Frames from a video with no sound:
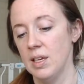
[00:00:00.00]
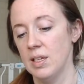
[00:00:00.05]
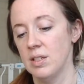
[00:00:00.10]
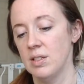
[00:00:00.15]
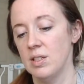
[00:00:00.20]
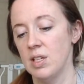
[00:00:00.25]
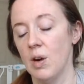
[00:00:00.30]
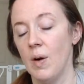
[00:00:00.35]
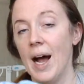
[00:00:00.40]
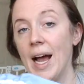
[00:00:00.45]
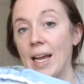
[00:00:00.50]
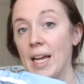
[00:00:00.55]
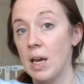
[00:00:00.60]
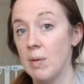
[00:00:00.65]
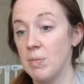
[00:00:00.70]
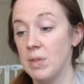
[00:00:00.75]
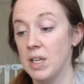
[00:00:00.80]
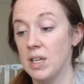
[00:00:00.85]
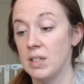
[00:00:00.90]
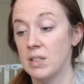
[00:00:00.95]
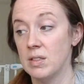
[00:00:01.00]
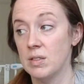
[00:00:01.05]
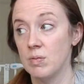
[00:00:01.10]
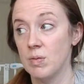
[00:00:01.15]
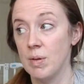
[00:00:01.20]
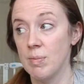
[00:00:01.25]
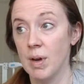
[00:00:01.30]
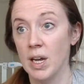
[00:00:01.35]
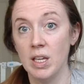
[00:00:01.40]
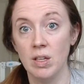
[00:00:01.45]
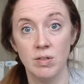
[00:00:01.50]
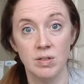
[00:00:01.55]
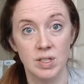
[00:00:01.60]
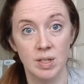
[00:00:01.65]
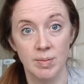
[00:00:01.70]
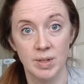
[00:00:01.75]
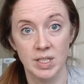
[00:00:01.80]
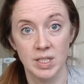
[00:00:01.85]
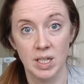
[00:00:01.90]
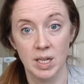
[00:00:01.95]
So I kept these. We might use
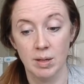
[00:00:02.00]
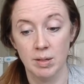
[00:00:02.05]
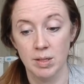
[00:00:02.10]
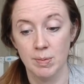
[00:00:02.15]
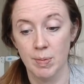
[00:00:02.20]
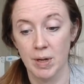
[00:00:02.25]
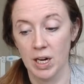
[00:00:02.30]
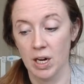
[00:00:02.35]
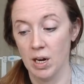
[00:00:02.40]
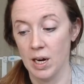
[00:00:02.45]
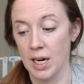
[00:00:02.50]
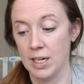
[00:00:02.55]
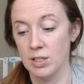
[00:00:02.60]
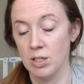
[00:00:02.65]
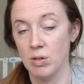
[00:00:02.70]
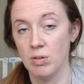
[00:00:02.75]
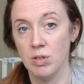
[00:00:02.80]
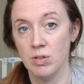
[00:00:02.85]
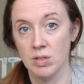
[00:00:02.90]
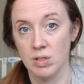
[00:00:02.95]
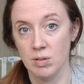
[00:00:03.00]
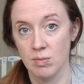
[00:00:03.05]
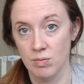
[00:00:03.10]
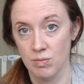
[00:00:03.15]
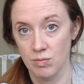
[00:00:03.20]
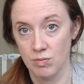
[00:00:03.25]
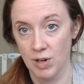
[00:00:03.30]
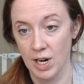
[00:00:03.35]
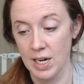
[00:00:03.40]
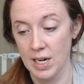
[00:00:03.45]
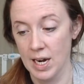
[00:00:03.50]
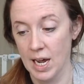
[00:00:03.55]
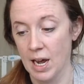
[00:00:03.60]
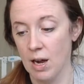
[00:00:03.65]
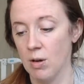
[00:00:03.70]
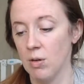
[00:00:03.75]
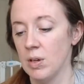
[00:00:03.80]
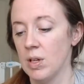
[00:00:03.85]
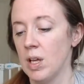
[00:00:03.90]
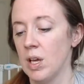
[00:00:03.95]
them as he gets bigger. I don't use them right
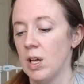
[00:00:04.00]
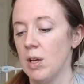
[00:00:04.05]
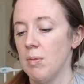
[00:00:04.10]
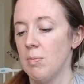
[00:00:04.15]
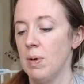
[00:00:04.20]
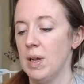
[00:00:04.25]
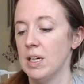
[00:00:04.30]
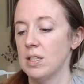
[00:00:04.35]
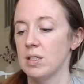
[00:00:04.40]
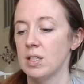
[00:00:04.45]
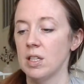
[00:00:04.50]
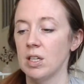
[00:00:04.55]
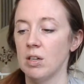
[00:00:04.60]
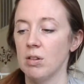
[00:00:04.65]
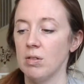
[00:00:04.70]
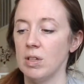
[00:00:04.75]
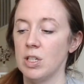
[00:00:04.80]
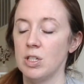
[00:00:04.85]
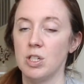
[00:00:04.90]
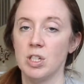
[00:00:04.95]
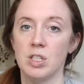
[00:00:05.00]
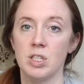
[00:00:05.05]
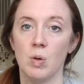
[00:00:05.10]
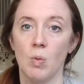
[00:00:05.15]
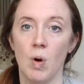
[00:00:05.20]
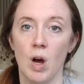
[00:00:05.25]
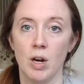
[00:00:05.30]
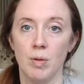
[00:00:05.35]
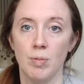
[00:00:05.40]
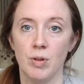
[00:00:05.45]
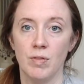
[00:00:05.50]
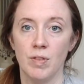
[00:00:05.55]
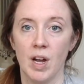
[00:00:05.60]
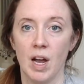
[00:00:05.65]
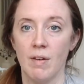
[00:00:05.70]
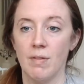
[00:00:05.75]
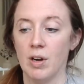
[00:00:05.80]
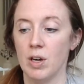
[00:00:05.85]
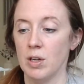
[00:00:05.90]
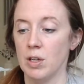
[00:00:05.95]
now, but it's literally just the waterproof
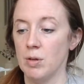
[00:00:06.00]
cover.